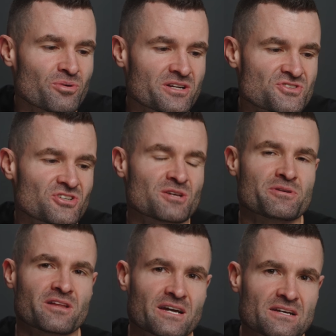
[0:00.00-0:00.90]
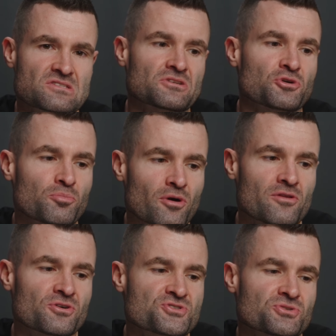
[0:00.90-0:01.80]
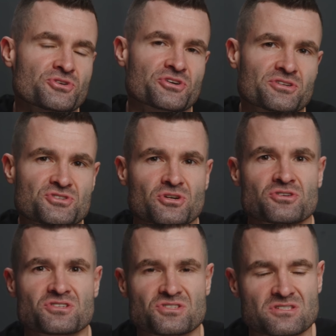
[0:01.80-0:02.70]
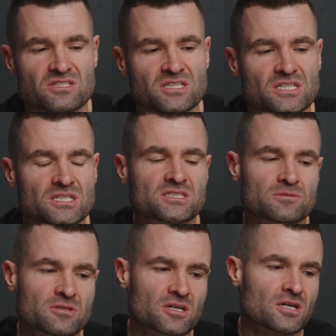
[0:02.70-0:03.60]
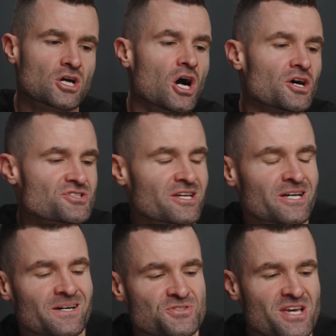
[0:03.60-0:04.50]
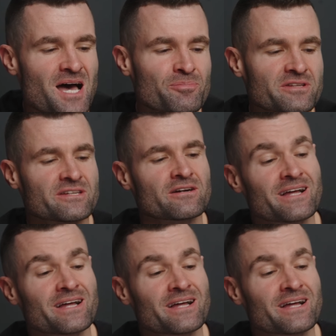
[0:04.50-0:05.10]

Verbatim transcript: but it's gonna be like its little brother, so you're gonna start to see some of the cost cuts happening there.